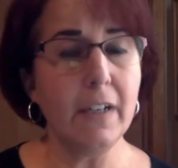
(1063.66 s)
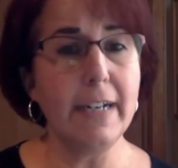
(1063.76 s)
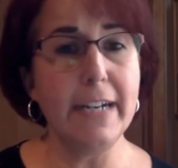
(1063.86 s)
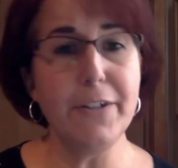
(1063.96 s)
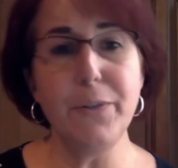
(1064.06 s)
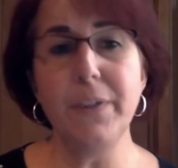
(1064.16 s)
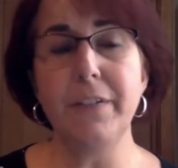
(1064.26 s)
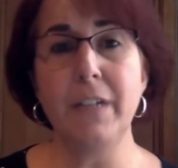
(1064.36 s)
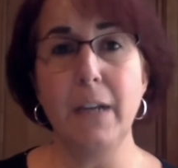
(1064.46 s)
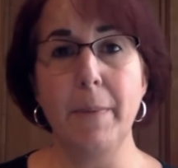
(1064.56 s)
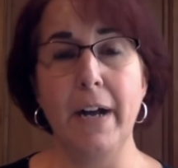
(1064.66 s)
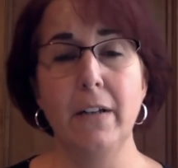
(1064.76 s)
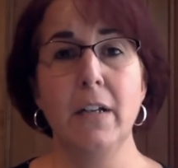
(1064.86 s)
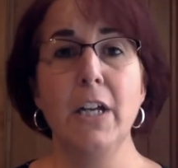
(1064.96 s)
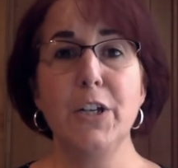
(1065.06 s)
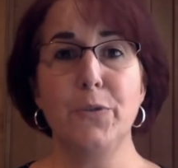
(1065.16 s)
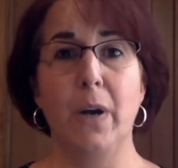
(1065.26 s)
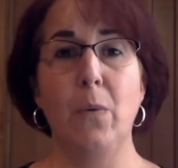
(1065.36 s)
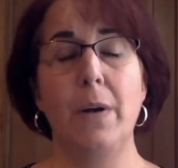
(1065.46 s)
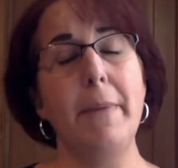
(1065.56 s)
Next, you want to think about do
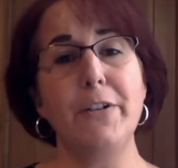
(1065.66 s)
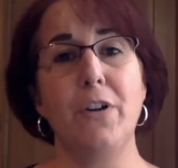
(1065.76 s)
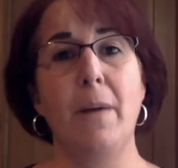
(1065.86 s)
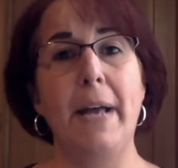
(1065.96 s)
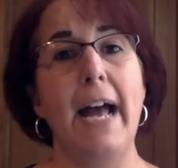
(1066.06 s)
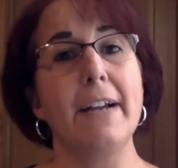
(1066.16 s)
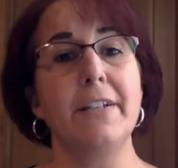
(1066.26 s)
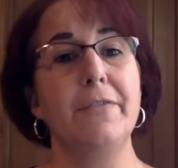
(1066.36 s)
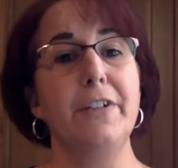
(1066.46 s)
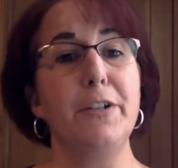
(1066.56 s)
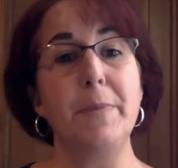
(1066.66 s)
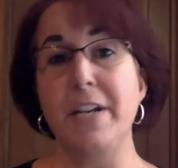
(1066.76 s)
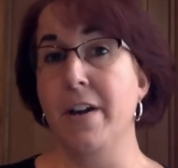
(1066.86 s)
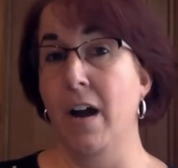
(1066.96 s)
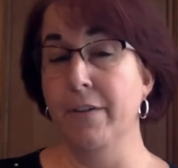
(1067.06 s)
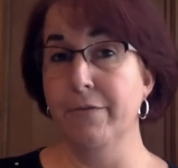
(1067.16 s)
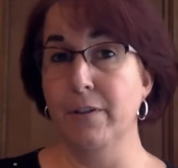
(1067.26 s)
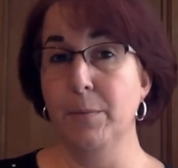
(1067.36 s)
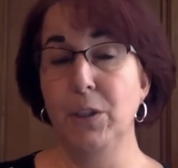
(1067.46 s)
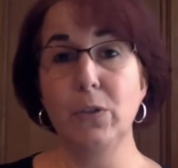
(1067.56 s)
I want my drama activity to be
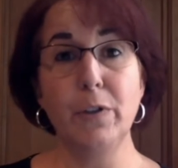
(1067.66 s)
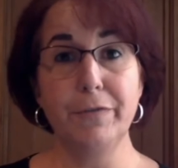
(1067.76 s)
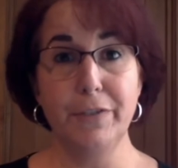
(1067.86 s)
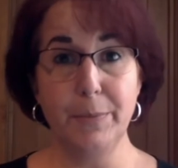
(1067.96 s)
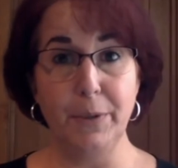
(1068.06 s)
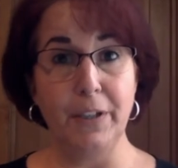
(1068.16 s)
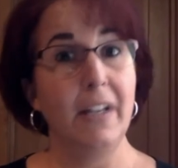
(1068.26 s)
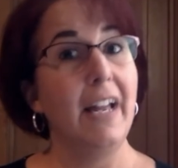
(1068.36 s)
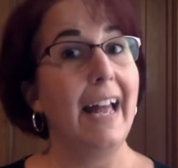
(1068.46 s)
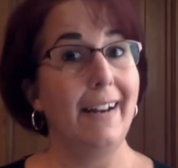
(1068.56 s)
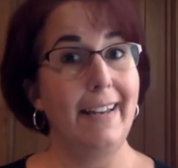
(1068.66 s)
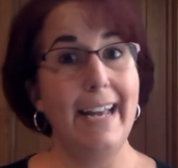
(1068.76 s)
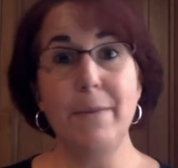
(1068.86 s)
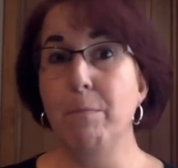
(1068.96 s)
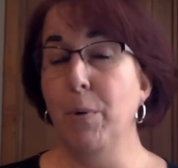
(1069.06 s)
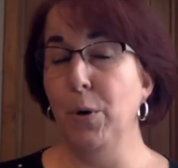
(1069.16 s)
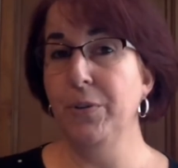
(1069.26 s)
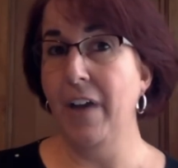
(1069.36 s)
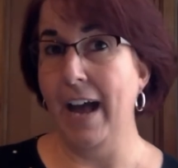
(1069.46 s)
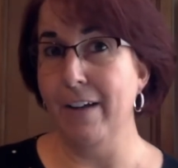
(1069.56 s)
nonverbal or verbal? And again,
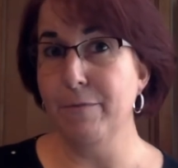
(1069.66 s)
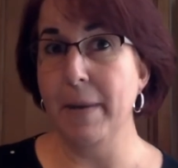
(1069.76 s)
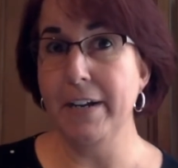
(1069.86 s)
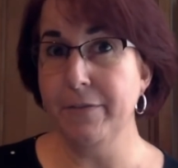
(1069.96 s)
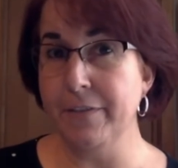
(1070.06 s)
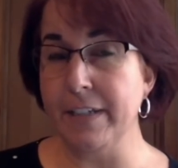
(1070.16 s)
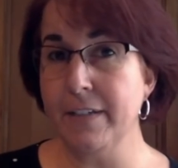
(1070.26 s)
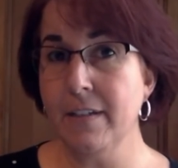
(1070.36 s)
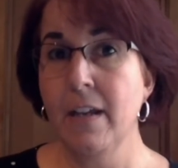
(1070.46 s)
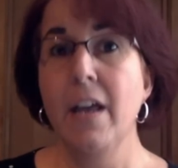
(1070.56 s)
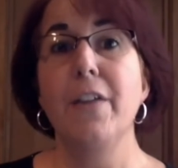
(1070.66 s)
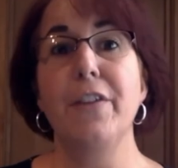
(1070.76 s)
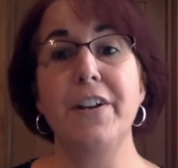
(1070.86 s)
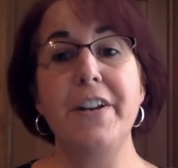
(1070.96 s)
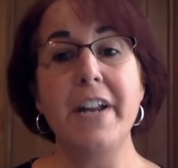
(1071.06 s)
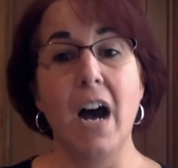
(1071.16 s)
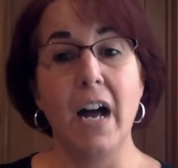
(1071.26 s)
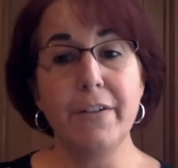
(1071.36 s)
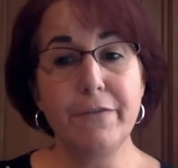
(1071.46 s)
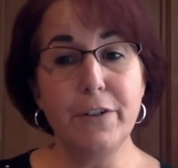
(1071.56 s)
both have benefits. The
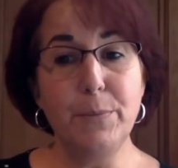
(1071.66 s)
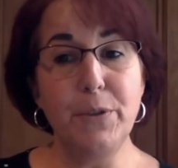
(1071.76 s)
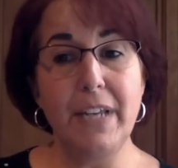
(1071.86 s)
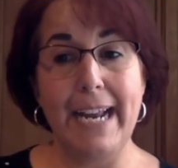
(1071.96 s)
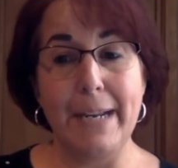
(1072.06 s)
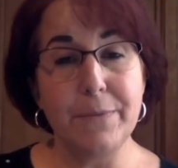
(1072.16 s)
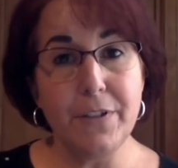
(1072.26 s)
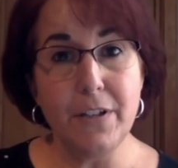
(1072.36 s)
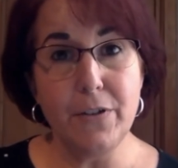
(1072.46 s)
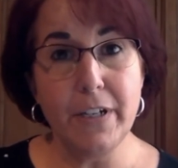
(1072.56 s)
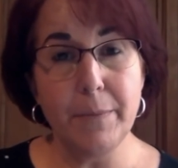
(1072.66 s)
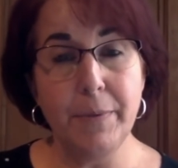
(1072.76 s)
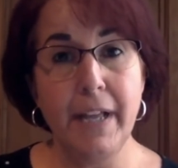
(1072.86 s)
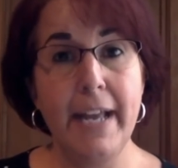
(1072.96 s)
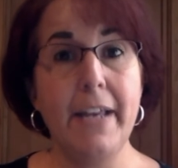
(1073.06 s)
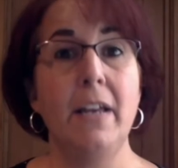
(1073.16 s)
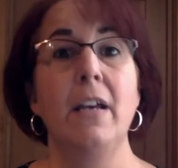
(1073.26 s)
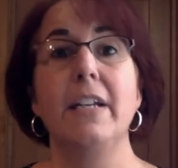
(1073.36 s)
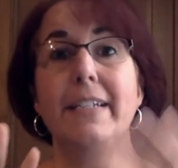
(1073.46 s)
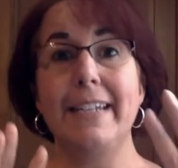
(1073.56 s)
nonverbal games that you can play
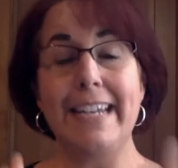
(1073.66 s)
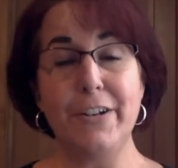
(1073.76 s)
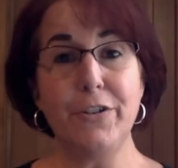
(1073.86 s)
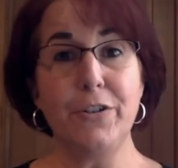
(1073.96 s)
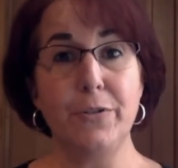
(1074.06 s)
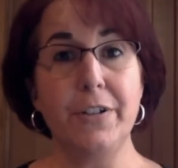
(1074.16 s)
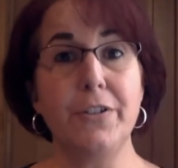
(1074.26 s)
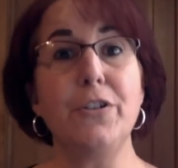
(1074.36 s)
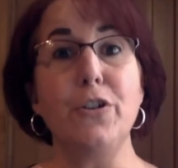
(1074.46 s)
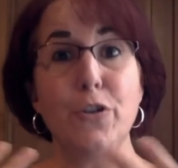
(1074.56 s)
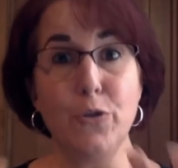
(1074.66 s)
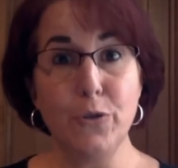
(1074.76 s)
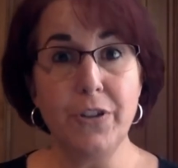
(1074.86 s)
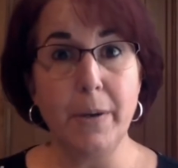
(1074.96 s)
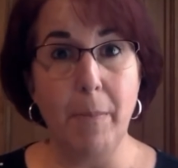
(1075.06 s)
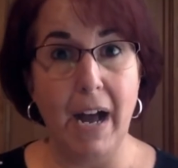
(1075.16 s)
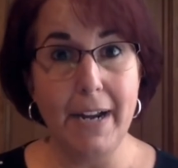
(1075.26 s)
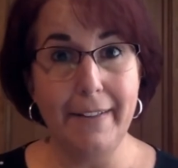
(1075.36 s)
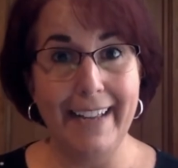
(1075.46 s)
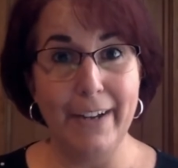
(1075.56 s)
teach students to use their
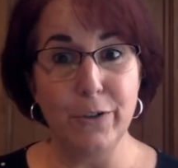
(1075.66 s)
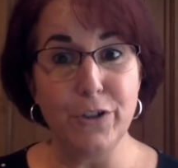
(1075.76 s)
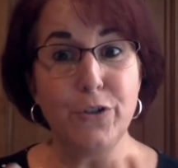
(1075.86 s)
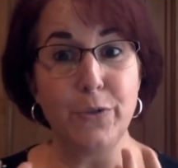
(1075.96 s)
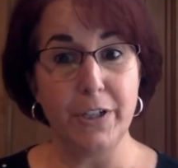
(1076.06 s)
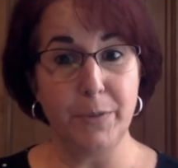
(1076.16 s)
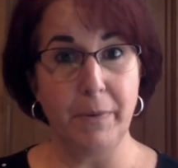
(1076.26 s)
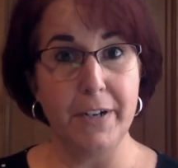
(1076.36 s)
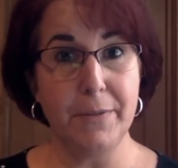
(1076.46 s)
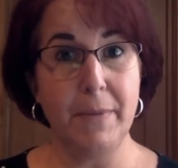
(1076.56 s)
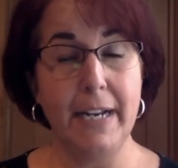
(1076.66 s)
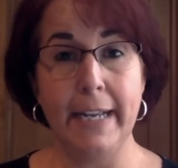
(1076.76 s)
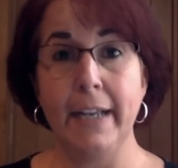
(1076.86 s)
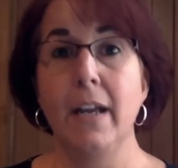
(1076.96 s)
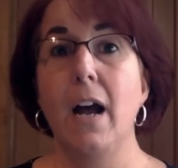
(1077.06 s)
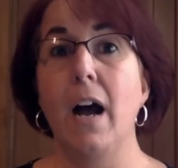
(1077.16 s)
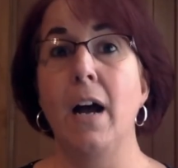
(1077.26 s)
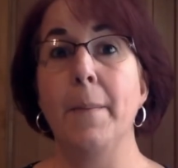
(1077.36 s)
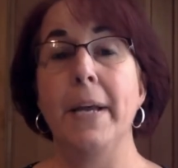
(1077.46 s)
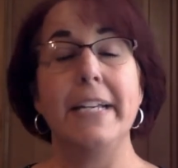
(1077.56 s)
body language to express meaning.
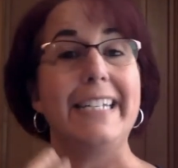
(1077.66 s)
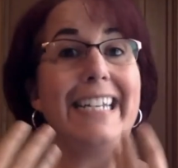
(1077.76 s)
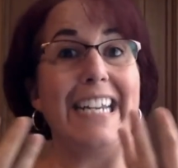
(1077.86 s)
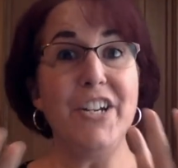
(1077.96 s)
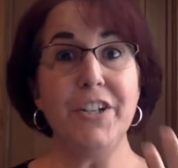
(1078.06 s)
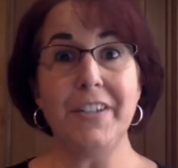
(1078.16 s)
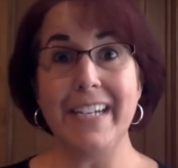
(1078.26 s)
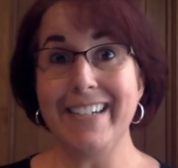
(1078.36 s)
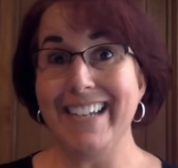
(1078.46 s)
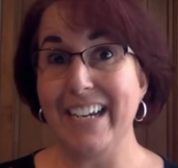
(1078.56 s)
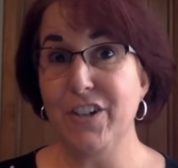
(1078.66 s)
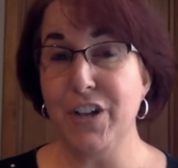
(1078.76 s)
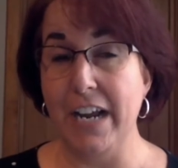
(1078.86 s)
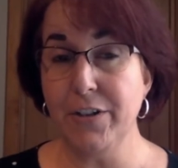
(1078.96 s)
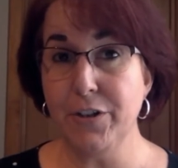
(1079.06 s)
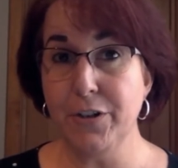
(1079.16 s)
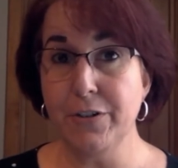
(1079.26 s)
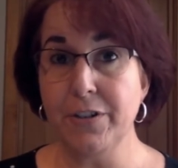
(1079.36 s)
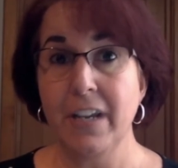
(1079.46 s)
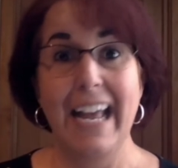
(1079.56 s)
Um, teaches things like
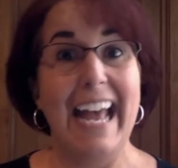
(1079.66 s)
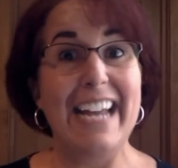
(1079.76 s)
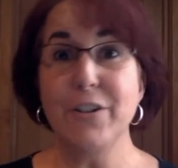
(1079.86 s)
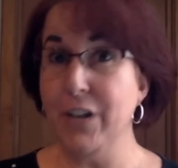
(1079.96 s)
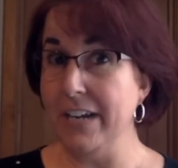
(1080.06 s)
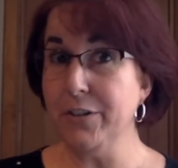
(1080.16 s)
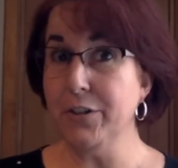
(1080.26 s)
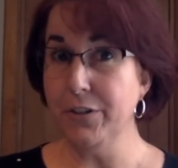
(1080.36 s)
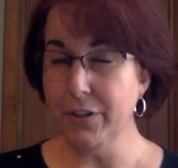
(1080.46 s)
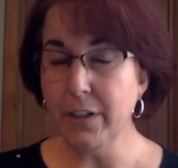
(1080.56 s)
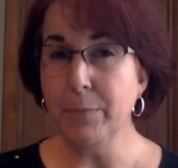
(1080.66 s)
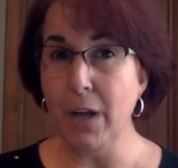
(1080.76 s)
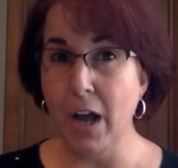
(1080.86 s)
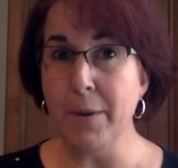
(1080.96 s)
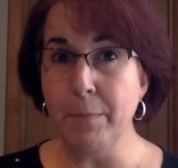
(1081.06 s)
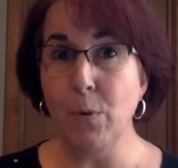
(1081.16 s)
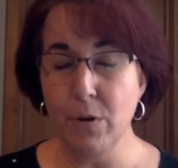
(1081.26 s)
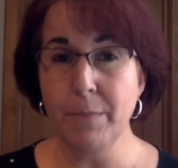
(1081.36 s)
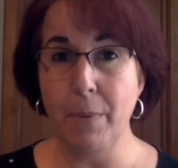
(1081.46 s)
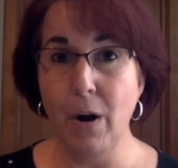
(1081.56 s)
gestures. And gestures are an
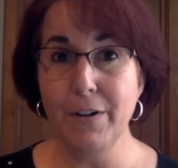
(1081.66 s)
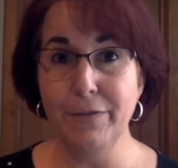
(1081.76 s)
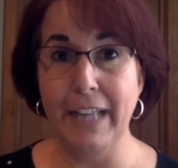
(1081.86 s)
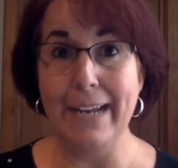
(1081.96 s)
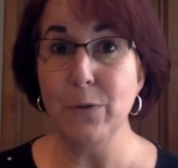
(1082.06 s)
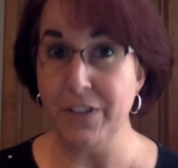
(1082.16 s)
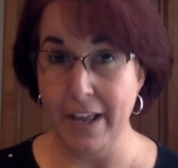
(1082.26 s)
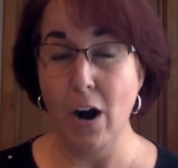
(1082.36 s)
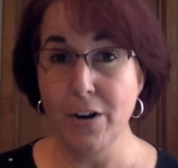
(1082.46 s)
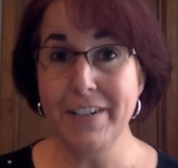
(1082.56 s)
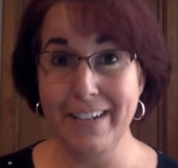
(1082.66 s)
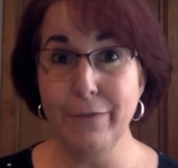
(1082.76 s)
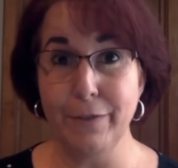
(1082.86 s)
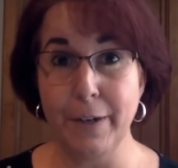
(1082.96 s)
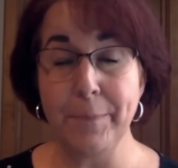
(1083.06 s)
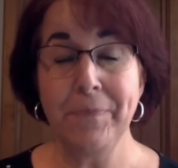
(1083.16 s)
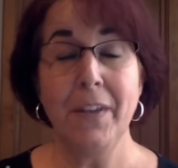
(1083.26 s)
important part of language. They are different.